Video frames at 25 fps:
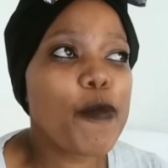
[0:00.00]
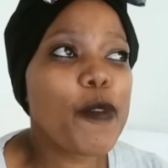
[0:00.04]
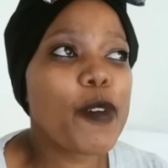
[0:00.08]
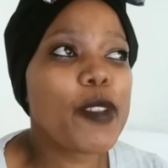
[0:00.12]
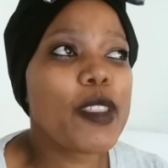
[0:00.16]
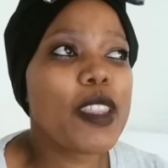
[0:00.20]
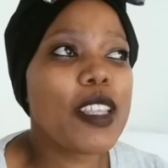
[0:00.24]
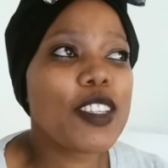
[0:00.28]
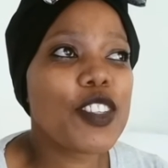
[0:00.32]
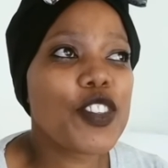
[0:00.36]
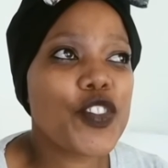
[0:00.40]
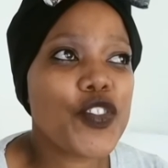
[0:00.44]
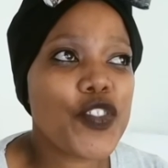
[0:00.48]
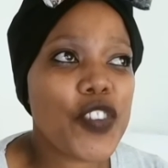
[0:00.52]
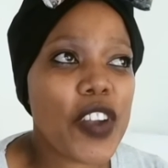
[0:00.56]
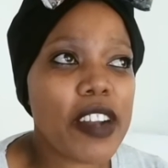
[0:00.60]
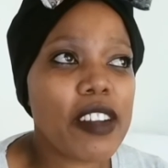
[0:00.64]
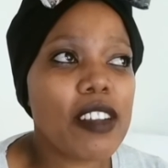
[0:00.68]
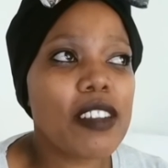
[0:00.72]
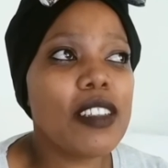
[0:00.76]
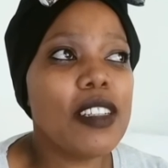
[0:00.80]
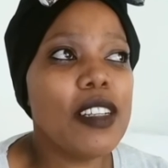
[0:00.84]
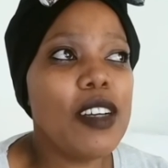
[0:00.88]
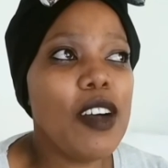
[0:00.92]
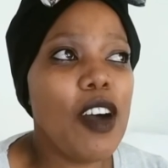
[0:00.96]
the
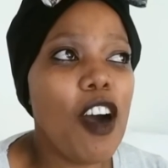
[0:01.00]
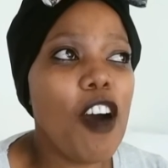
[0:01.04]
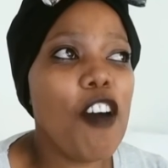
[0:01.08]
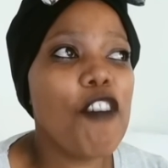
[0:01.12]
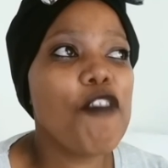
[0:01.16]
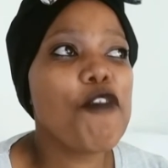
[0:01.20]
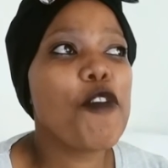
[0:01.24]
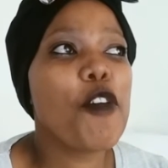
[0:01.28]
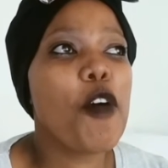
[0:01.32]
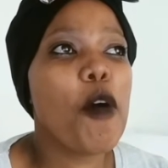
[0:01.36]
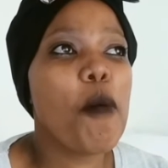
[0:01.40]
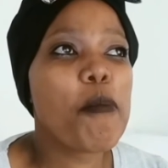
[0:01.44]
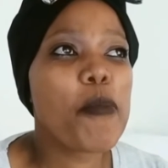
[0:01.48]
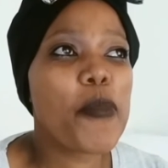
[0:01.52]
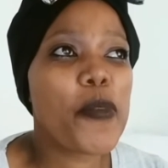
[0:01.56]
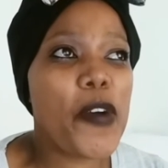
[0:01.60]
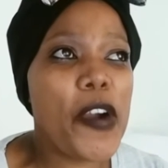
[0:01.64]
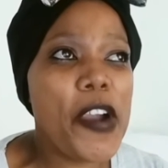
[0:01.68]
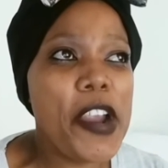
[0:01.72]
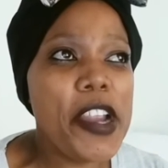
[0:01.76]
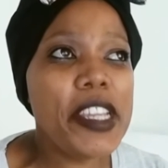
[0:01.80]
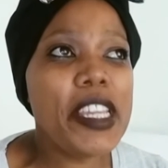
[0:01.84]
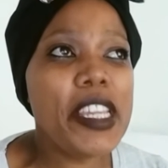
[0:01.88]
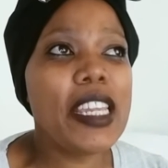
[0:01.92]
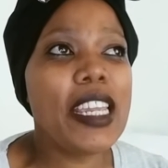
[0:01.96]
struggle of
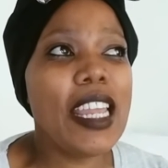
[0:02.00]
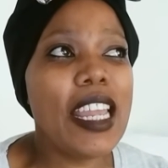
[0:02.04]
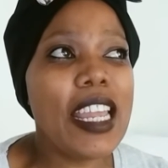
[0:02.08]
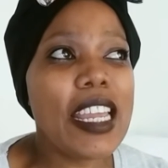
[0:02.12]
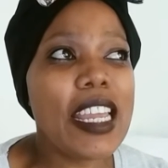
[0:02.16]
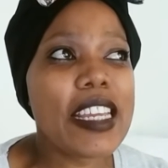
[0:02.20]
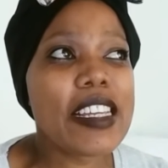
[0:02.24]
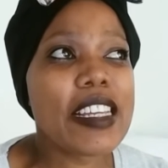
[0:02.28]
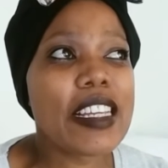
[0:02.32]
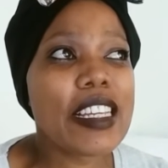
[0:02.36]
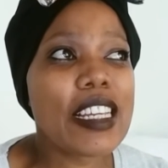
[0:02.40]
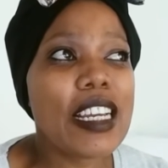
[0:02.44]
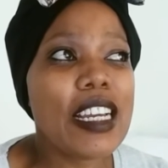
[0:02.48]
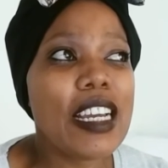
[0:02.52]
breaking?